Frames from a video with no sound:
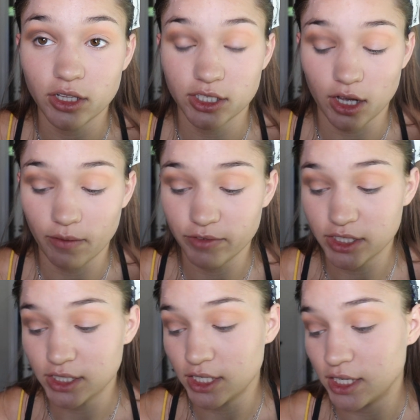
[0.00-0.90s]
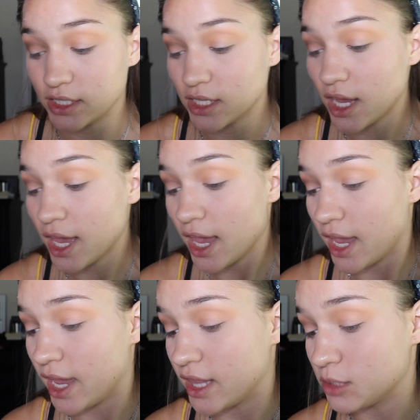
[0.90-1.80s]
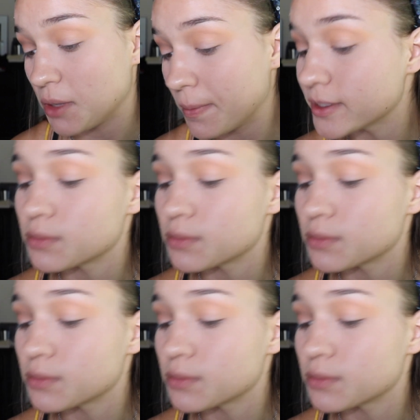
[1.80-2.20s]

all these conferences and these people